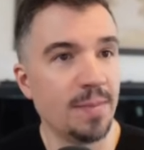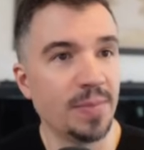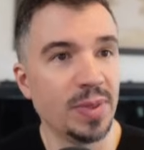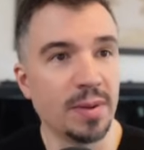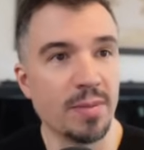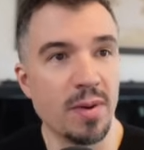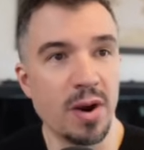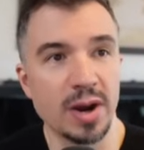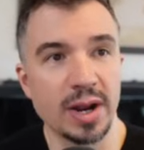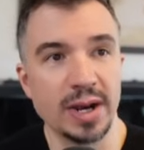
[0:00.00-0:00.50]

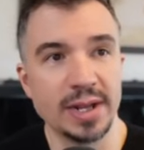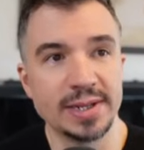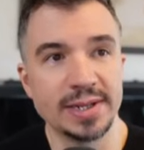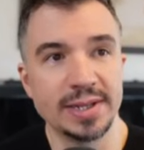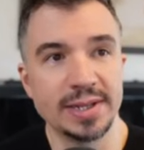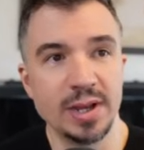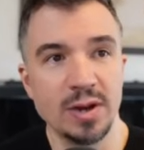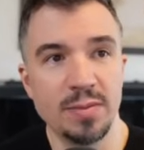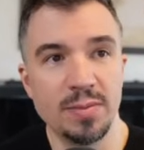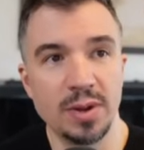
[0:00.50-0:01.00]
the market is
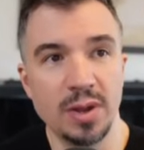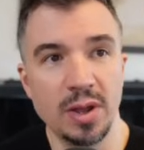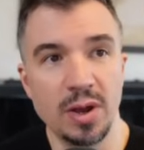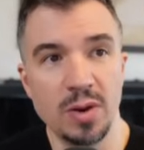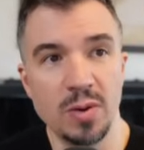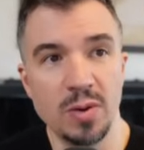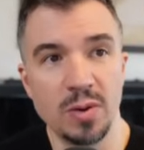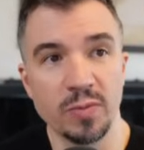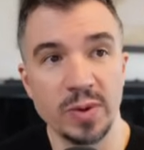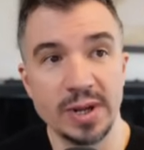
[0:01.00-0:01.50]
still
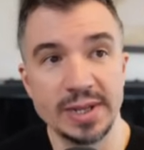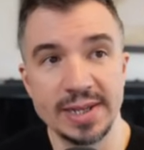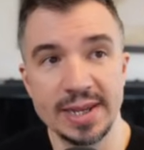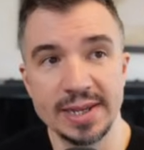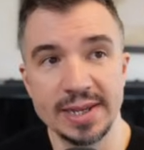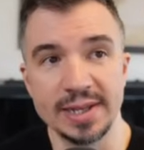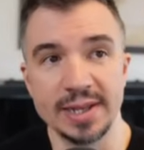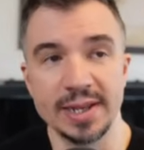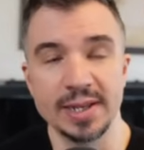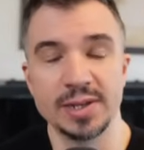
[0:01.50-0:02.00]
below
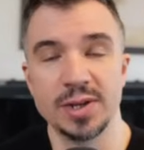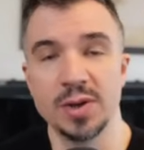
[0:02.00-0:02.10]
resistance.